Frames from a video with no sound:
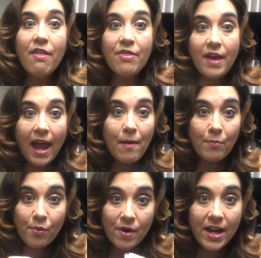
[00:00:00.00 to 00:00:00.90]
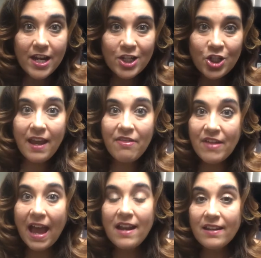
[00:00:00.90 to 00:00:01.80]
That bridge,
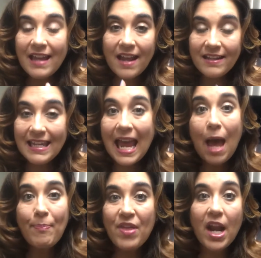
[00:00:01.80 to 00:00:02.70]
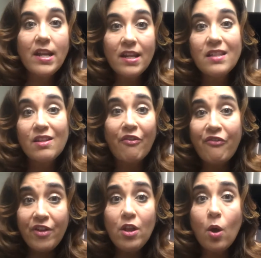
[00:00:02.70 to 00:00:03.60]
that gap that I needed to
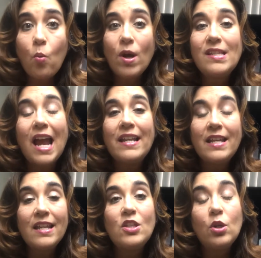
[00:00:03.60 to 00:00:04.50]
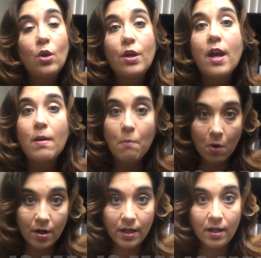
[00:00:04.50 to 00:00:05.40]
fill was I needed to learn how to
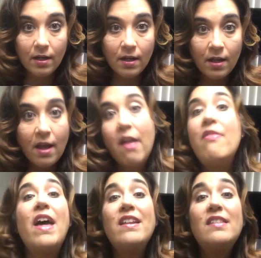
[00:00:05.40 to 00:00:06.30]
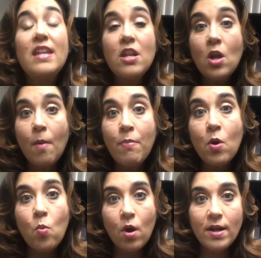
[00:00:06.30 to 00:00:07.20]
market. That is the
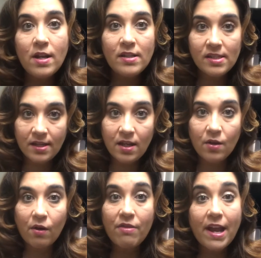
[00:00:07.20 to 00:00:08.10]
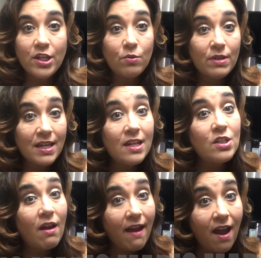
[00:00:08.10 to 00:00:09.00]
number one skill that you
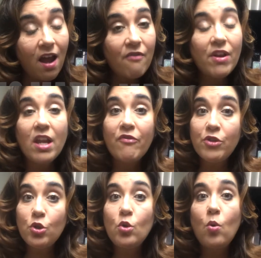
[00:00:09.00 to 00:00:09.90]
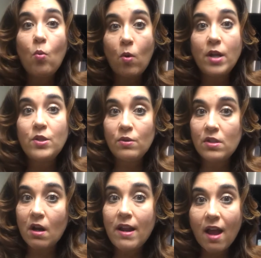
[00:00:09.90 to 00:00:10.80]
need to have if you want to
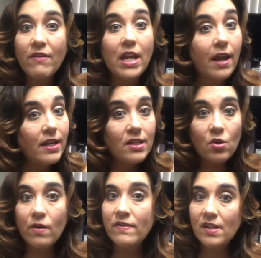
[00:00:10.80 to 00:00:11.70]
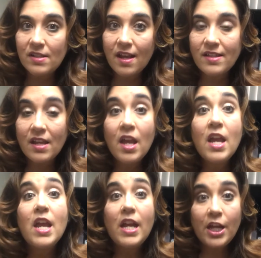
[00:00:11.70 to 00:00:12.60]
start having any sort of success
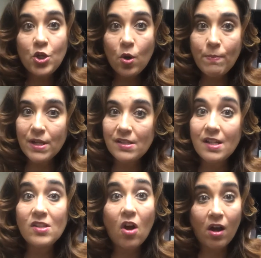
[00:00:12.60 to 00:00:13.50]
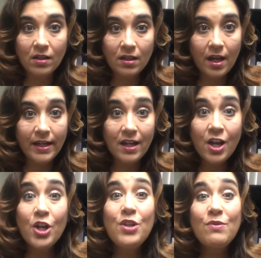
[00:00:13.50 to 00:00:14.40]
in your business online.
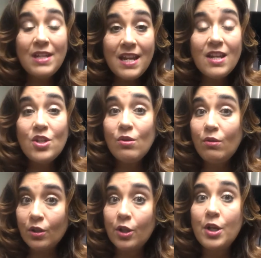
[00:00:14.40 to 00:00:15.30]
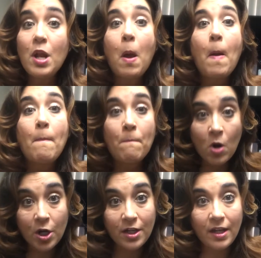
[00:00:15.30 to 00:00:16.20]
You need to learn
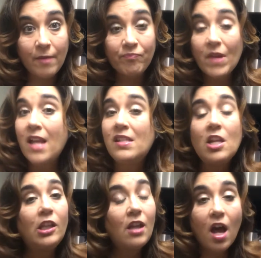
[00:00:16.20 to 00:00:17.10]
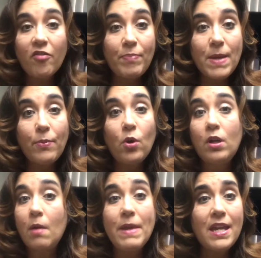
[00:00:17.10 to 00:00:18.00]
marketing. I see a lot of people
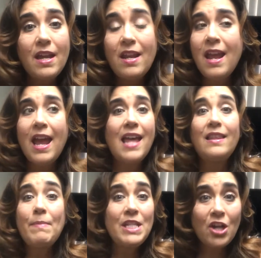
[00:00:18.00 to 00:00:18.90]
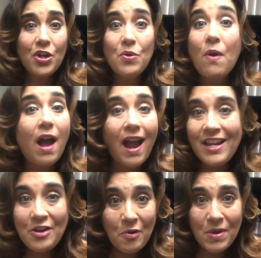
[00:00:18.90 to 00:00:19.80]
coming in, and let me tell you,
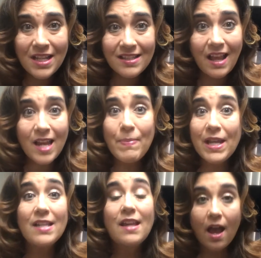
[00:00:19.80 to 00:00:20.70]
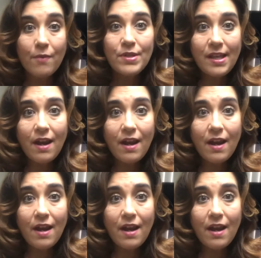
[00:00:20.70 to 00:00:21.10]
I know what it's like because I was